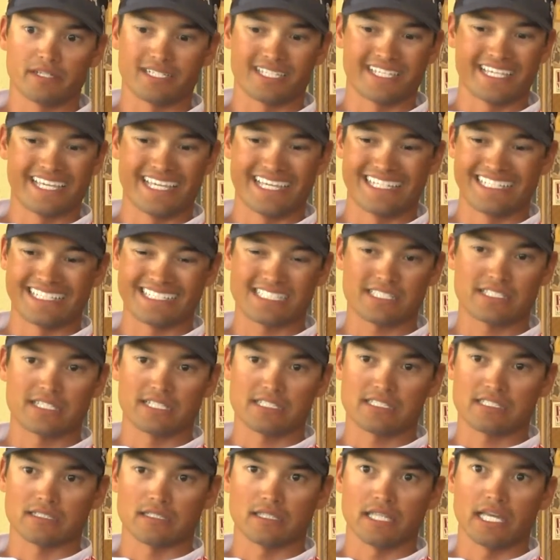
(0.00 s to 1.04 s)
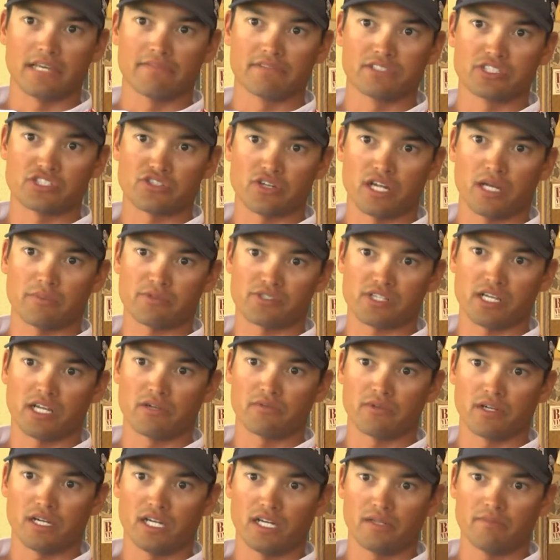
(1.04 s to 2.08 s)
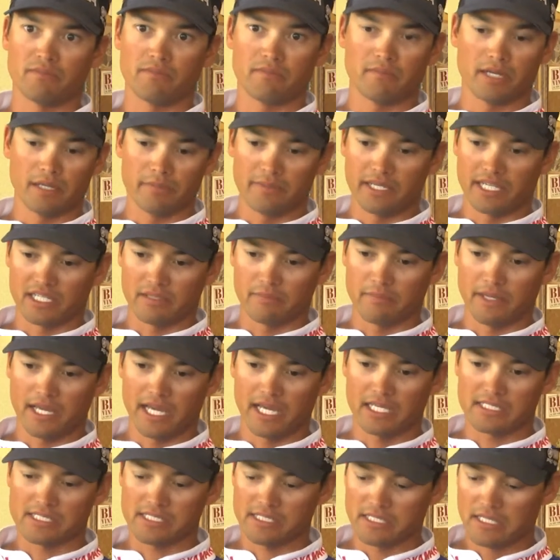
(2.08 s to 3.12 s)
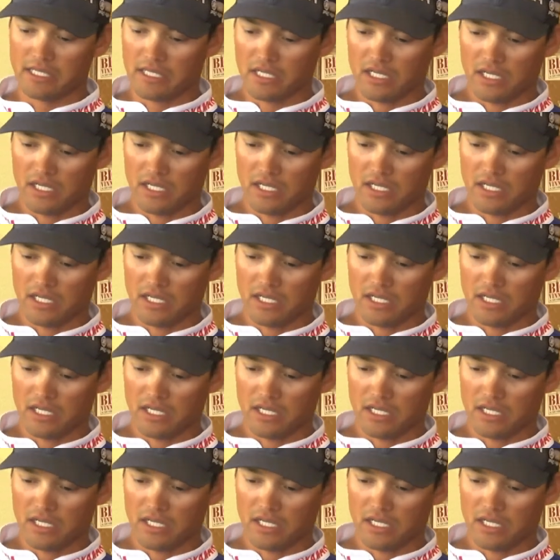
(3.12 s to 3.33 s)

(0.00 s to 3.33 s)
Again, a 6'11" drop shot rod by Megabass.